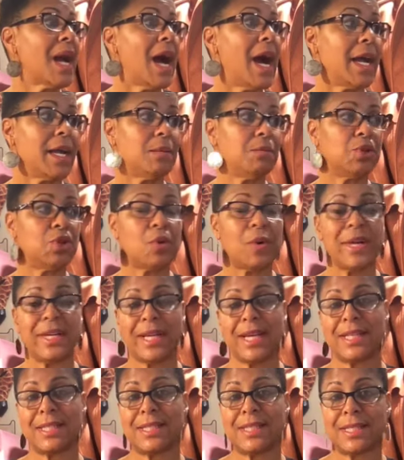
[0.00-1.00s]
I am doing
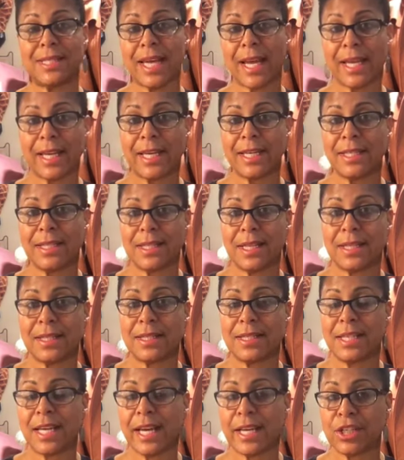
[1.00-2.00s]
a second
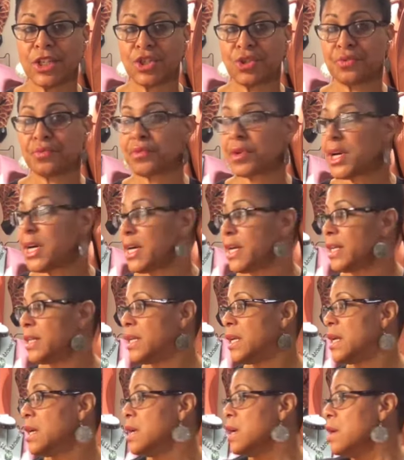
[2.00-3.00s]
test run
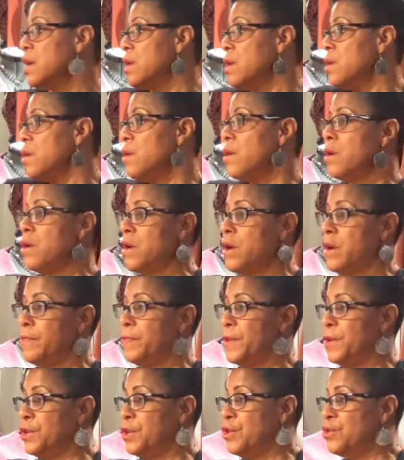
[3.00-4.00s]
on
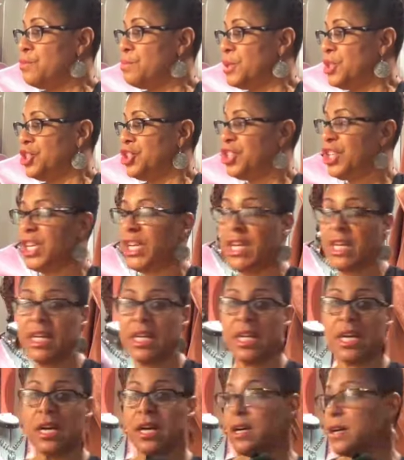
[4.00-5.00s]
the new
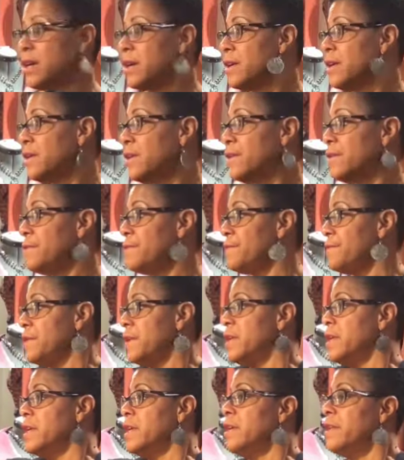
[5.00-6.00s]
machine of
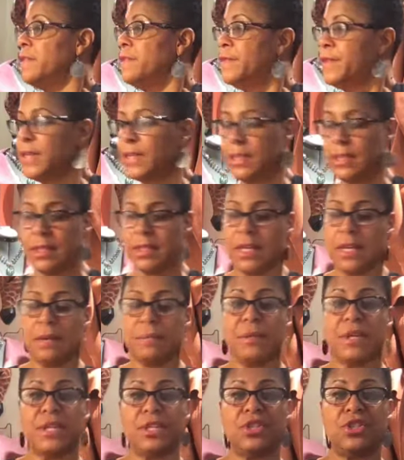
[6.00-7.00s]
this
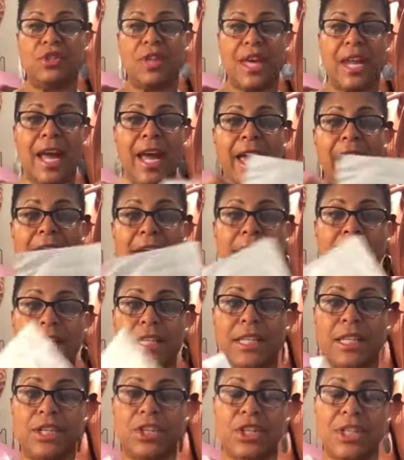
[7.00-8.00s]
image that I had
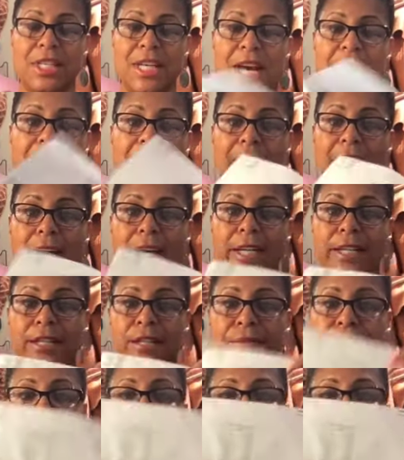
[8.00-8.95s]
digitized.